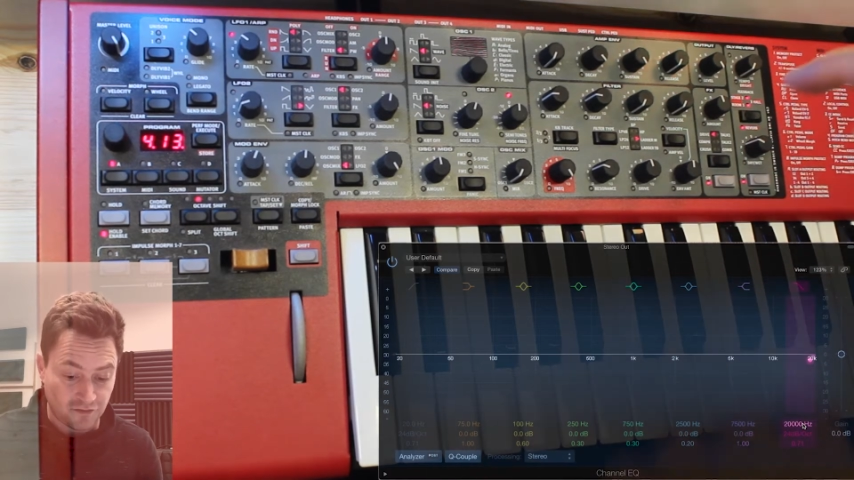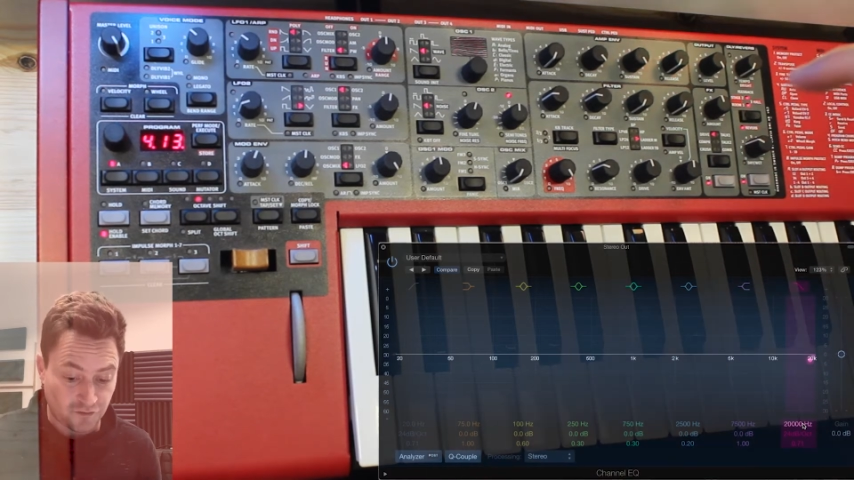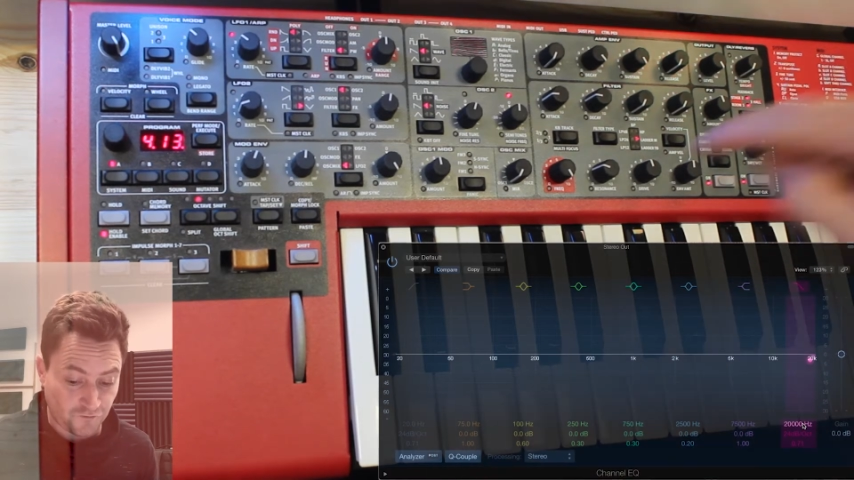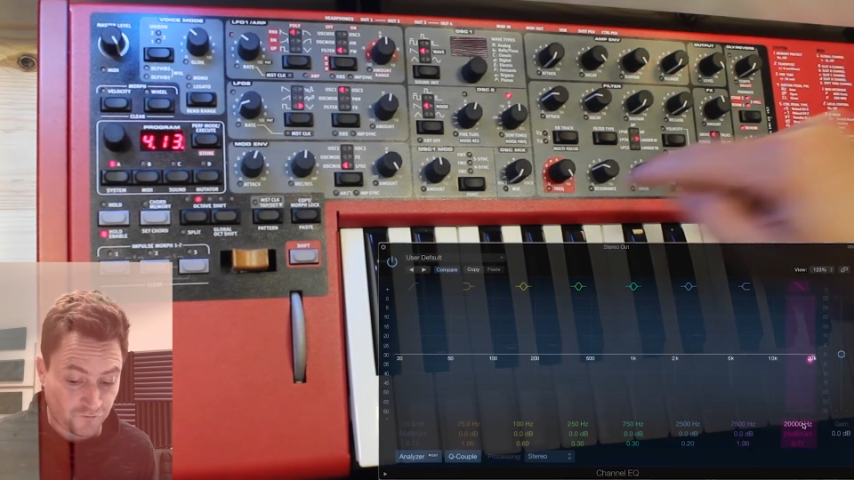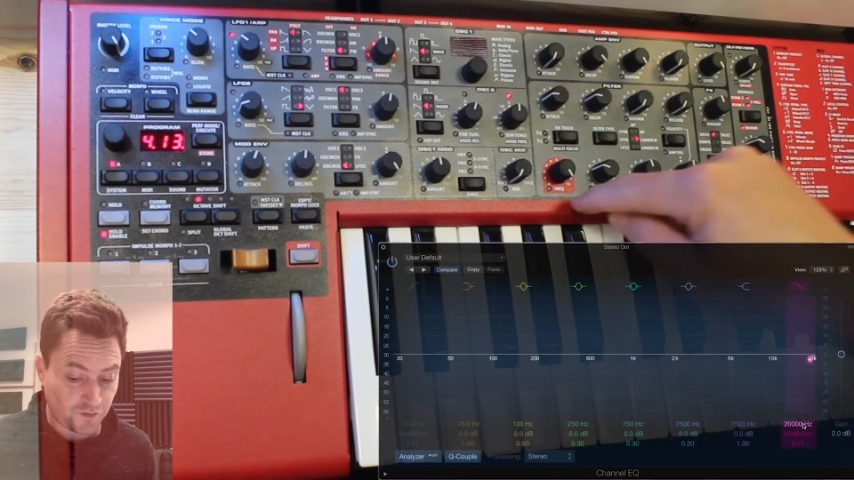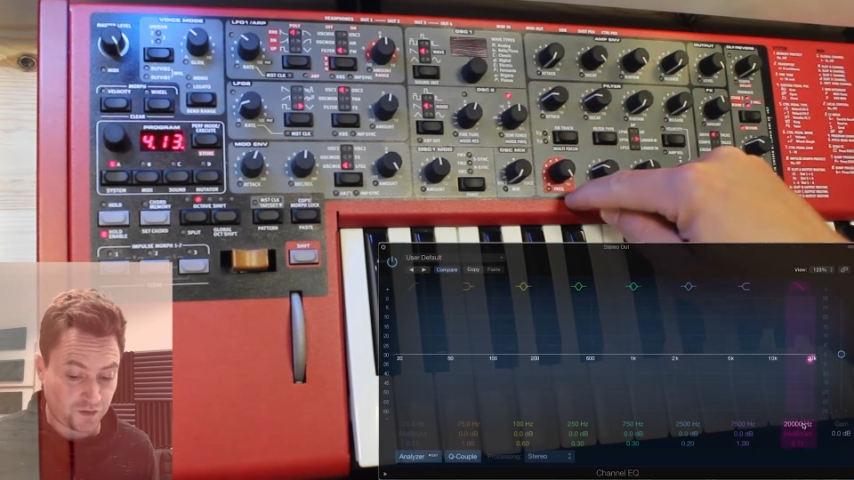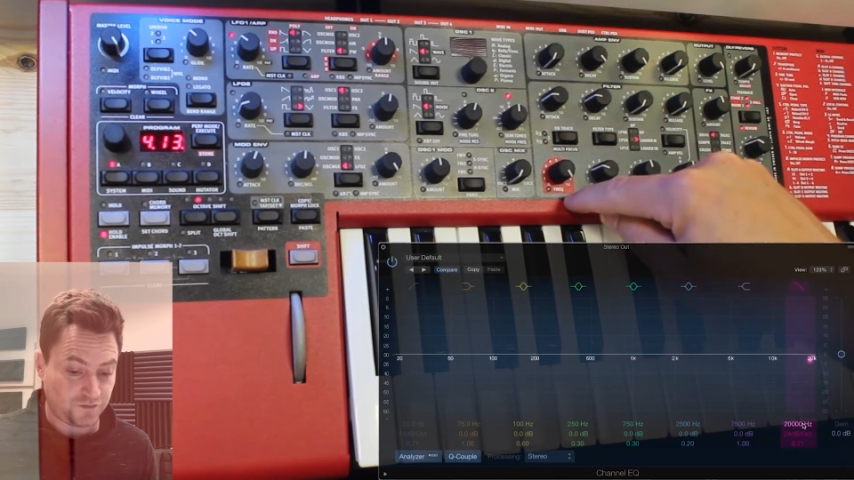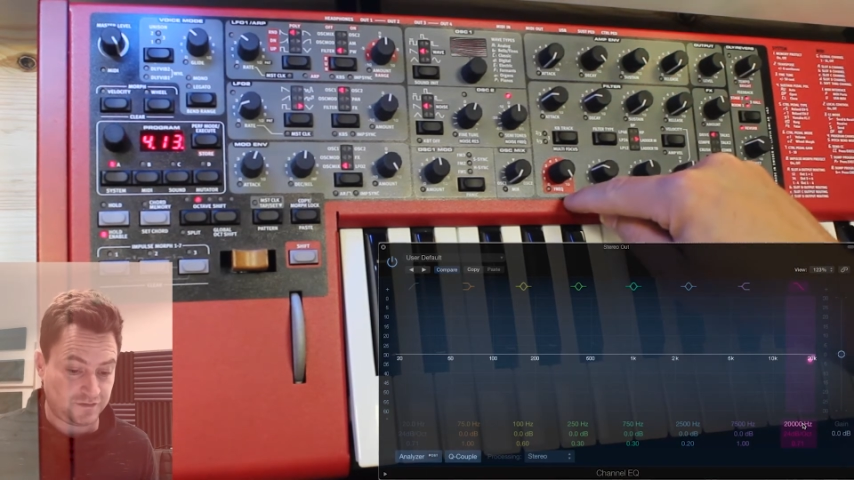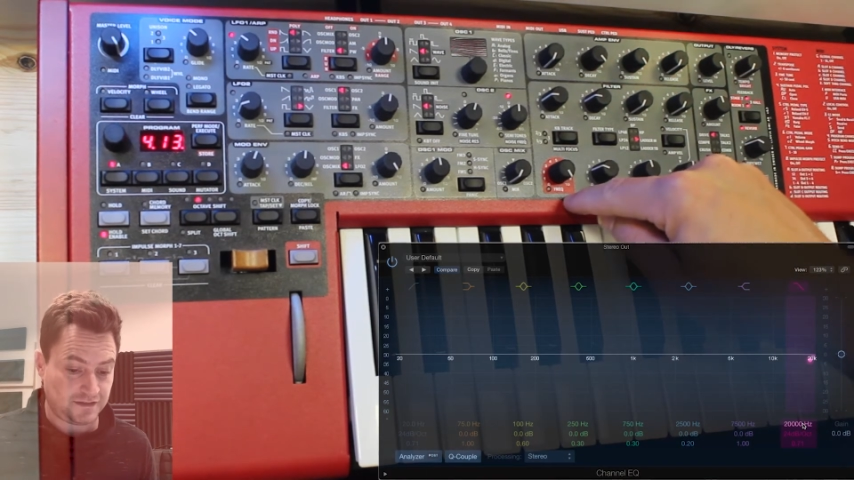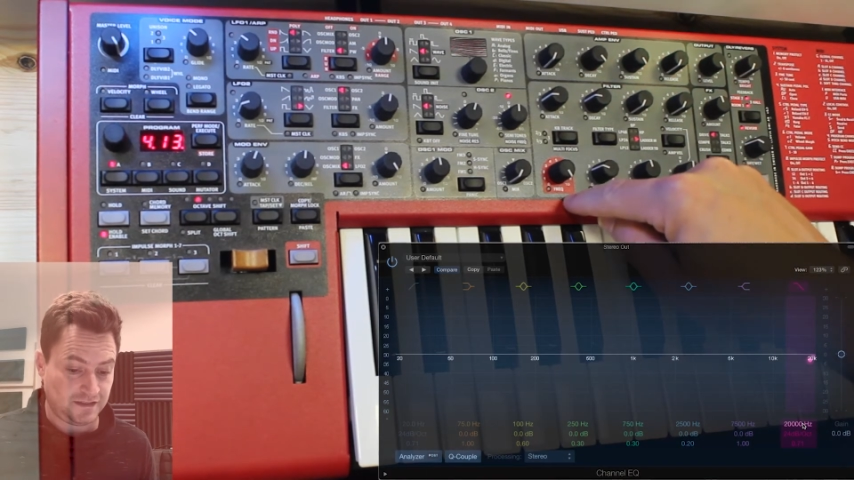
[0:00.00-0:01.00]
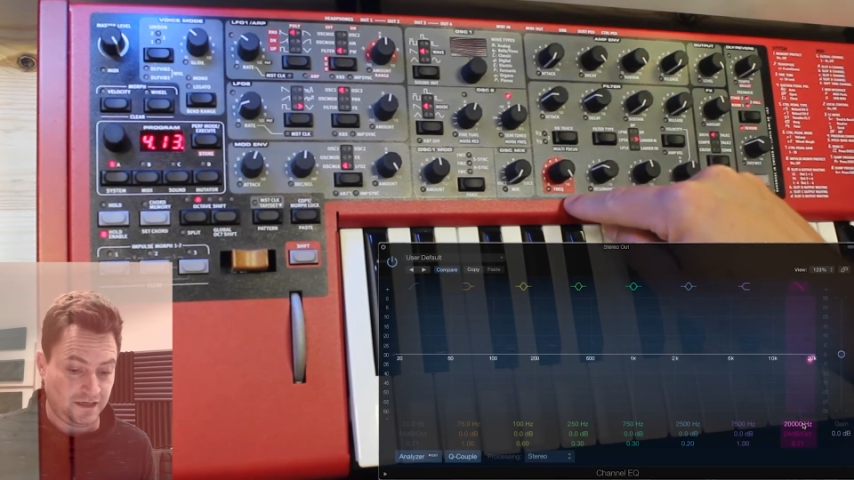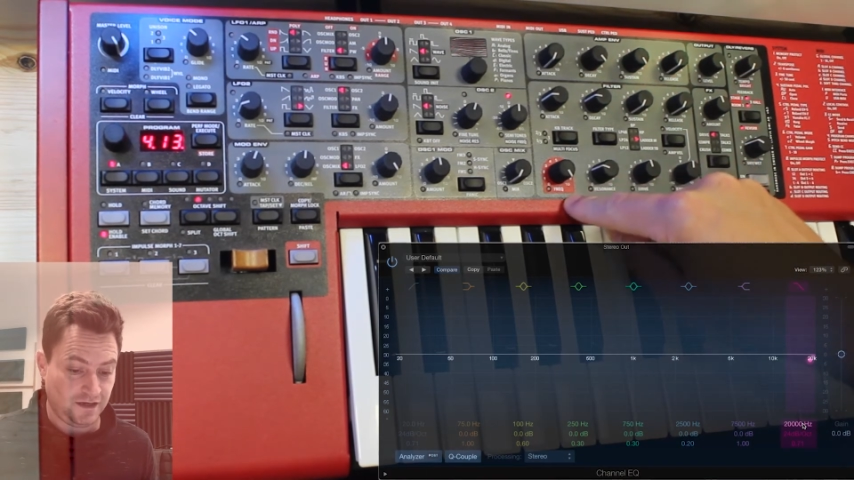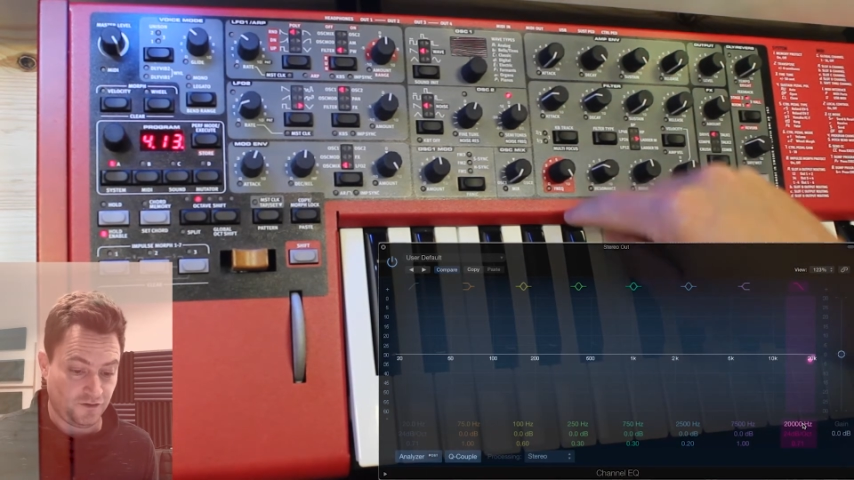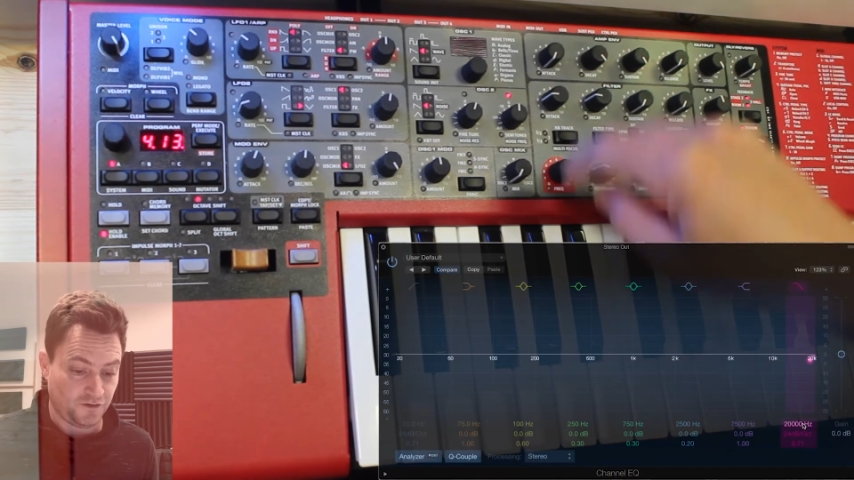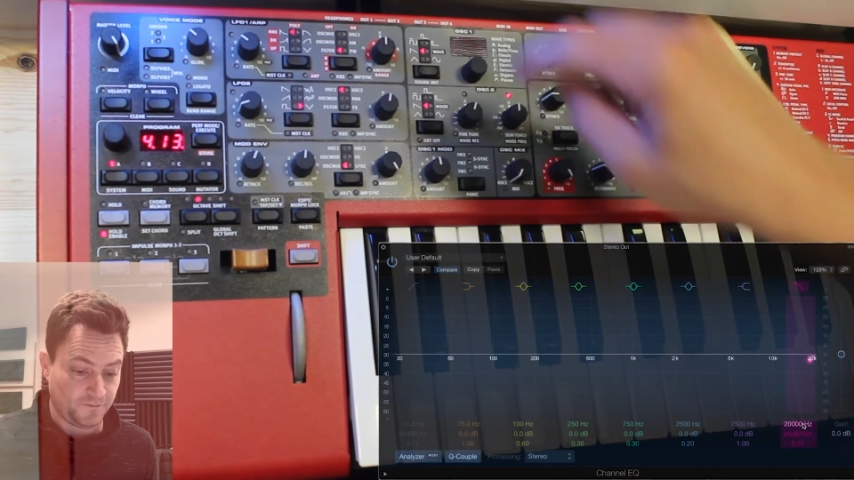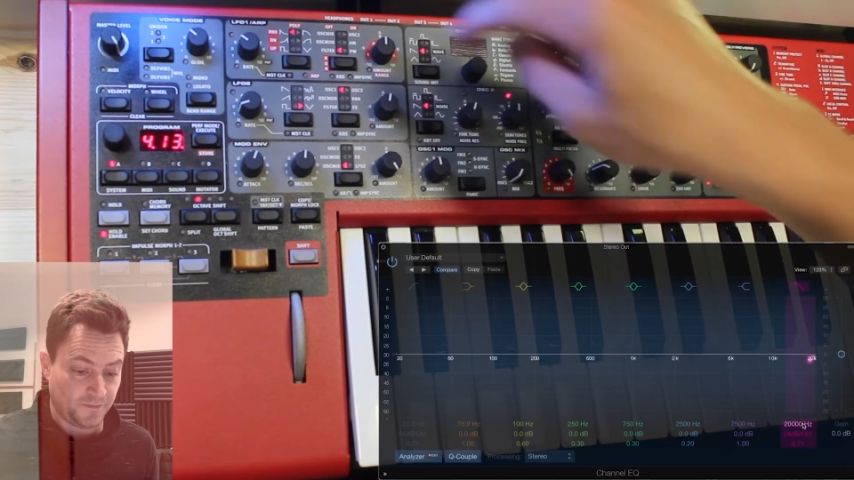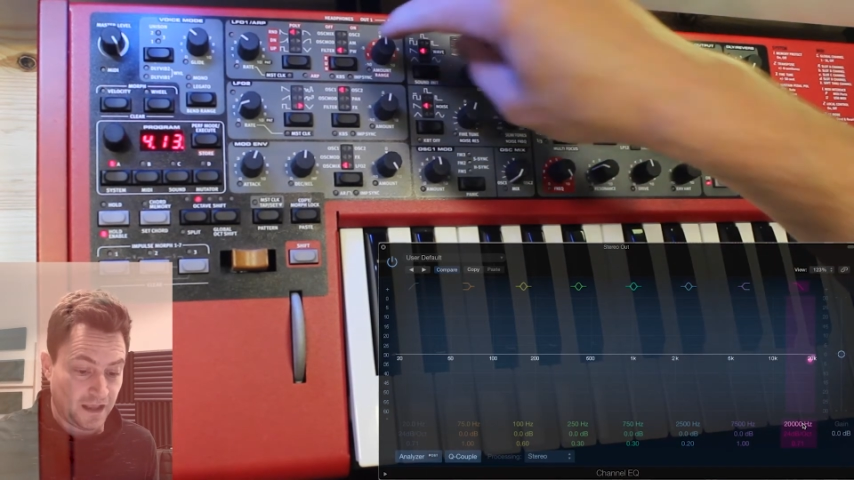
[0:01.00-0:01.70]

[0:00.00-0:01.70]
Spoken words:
the frequency here.